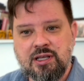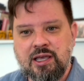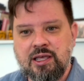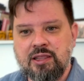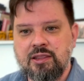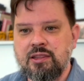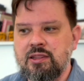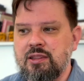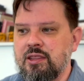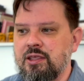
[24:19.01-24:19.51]

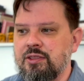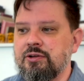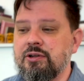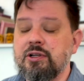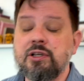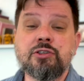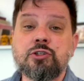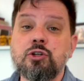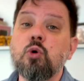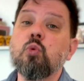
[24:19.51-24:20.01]
and that there
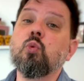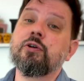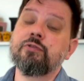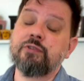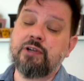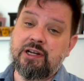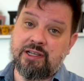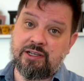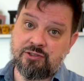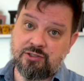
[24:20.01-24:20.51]
is no one
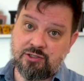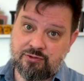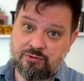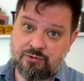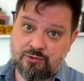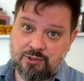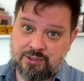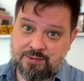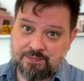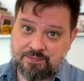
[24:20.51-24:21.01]
right answer
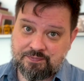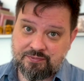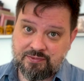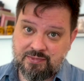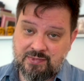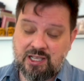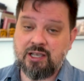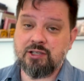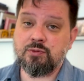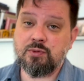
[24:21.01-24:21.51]
for,
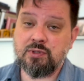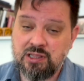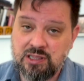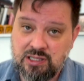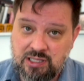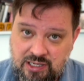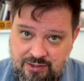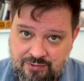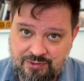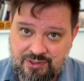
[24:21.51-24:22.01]
as with a
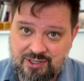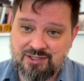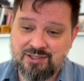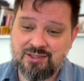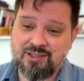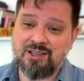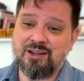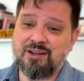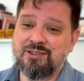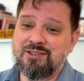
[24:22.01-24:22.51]
lot of things
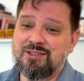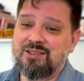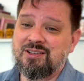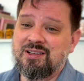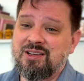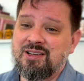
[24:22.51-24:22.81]
in the arts.